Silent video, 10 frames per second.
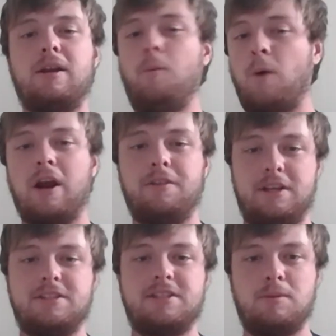and wear
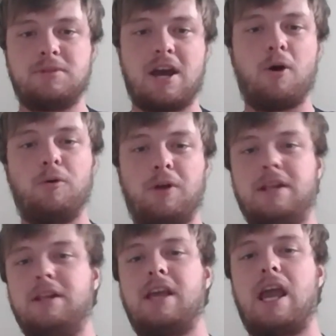these teams out late
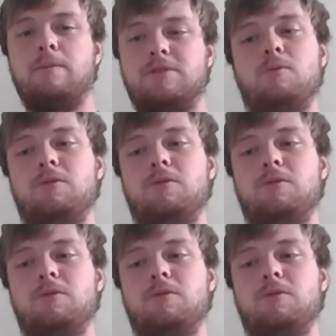in the games.